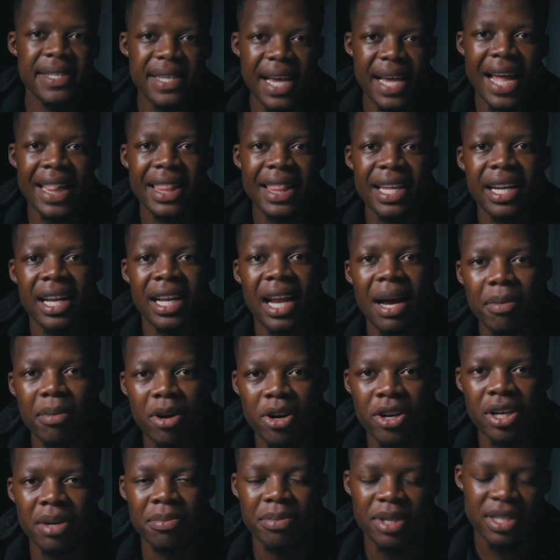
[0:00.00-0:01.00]
at the club are
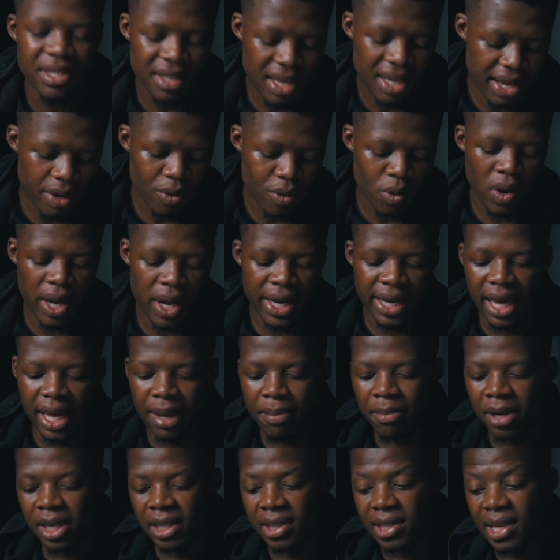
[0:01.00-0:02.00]
going to be saying one
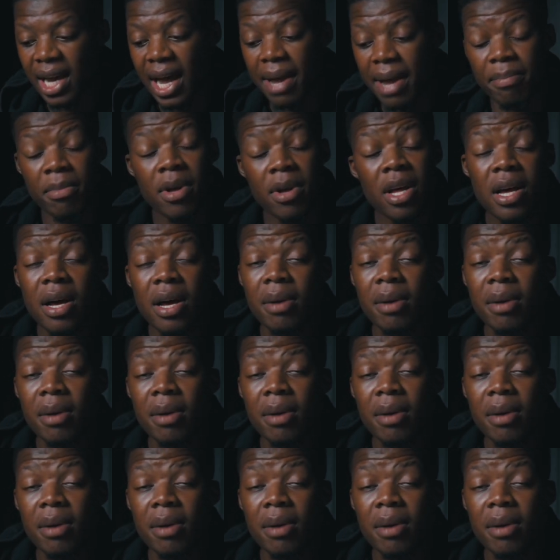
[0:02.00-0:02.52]
game at a time.